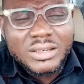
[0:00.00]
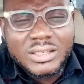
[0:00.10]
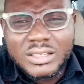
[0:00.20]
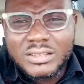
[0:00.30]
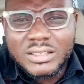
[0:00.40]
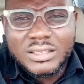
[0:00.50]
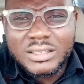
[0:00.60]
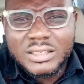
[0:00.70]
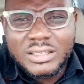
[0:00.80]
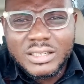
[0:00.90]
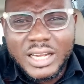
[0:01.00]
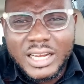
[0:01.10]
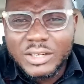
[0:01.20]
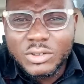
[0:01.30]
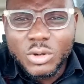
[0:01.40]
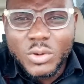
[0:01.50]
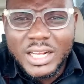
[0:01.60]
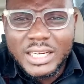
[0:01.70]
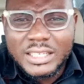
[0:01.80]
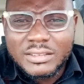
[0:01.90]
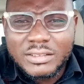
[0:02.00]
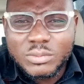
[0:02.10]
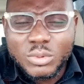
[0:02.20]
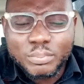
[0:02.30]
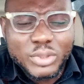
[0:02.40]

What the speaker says: Honestly, I don't know whether this is